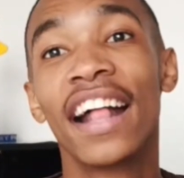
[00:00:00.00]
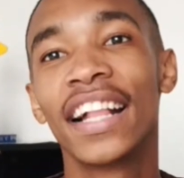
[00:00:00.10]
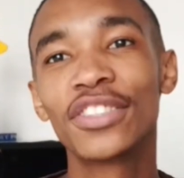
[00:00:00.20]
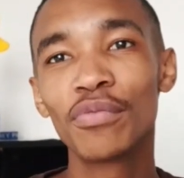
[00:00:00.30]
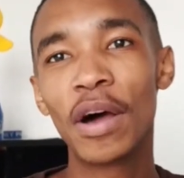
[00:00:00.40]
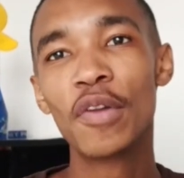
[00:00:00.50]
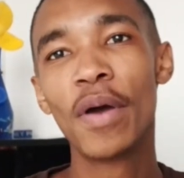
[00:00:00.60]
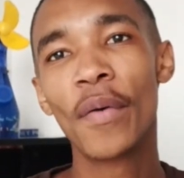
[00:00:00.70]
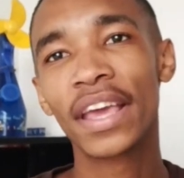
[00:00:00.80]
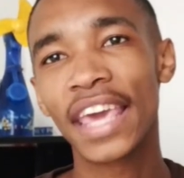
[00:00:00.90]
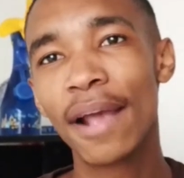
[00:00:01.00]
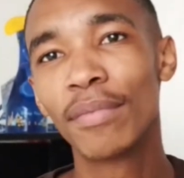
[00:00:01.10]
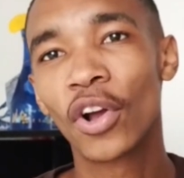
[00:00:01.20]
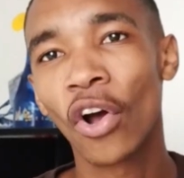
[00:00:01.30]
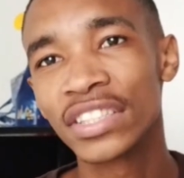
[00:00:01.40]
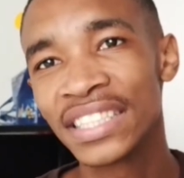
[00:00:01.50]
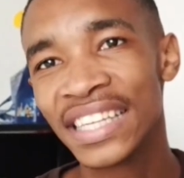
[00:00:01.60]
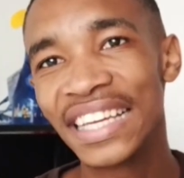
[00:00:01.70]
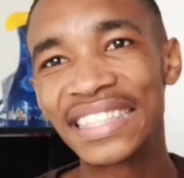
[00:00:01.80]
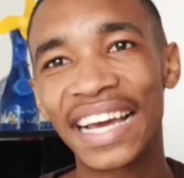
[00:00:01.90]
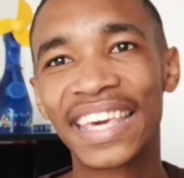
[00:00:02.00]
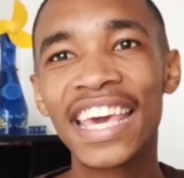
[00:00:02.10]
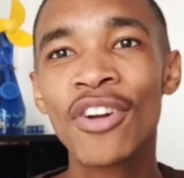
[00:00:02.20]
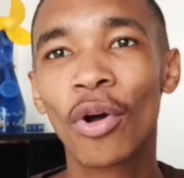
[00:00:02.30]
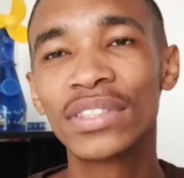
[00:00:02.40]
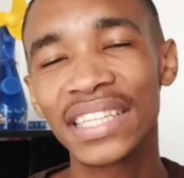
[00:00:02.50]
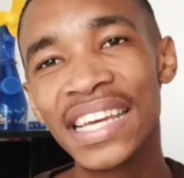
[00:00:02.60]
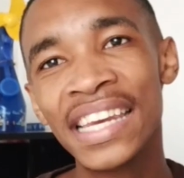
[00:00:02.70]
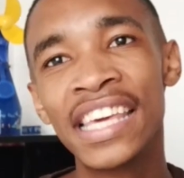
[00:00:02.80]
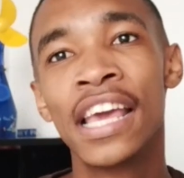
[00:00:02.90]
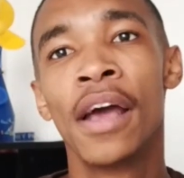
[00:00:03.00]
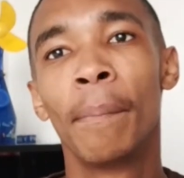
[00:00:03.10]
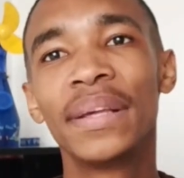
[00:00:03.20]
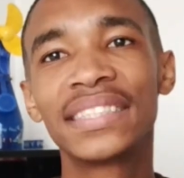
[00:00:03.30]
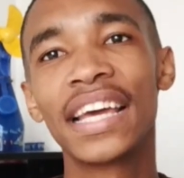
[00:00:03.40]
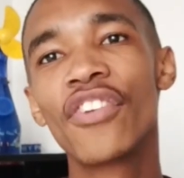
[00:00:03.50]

that's Umalume game, the cotton eater, King Kotini, Mr.